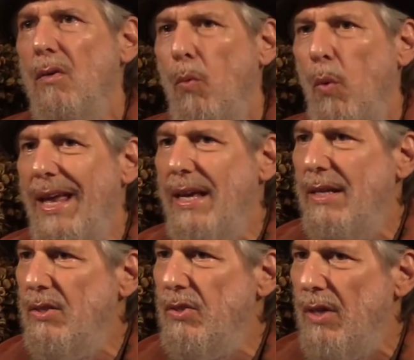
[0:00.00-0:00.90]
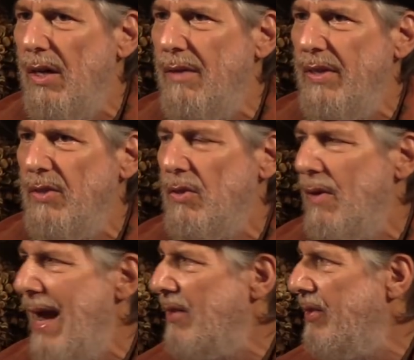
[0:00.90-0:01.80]
ways of
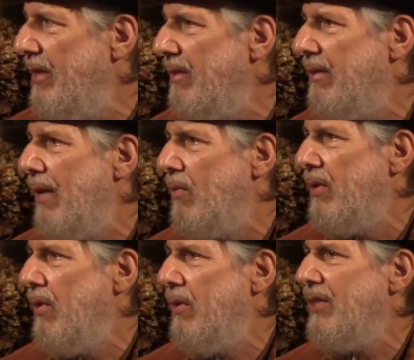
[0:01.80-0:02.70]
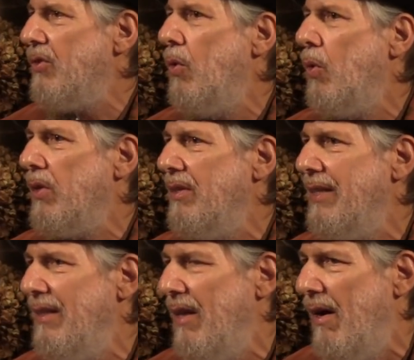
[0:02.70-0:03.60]
interacting that were known as
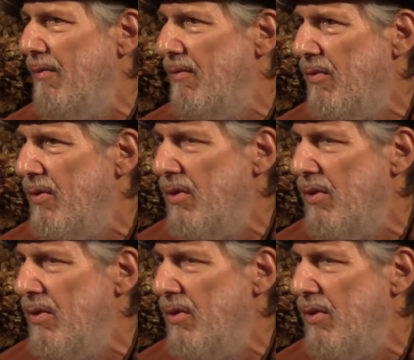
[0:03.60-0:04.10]
courtly love,